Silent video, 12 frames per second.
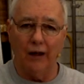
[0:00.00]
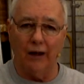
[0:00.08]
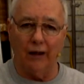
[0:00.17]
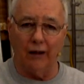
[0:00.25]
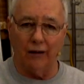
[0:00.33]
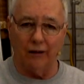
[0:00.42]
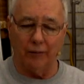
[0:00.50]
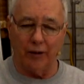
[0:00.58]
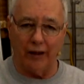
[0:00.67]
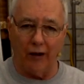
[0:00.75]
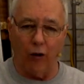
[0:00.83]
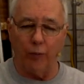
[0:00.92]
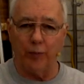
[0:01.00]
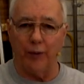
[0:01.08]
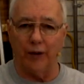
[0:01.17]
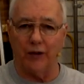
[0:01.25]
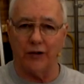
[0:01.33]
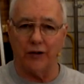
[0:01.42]
but I hope
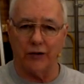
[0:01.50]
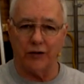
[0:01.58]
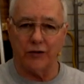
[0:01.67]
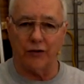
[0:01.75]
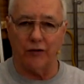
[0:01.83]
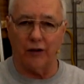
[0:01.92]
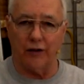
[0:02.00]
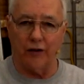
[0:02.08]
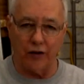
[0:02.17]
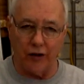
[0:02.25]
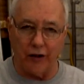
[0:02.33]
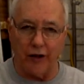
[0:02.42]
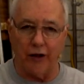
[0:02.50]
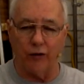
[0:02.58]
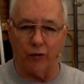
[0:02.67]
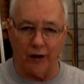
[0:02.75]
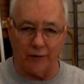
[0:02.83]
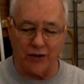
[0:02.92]
certainly you can hear
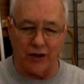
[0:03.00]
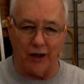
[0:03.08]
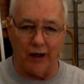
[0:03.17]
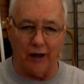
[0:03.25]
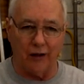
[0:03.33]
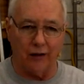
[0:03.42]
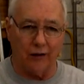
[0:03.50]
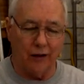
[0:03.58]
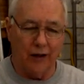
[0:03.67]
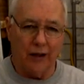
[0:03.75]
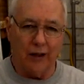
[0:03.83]
what I'm saying and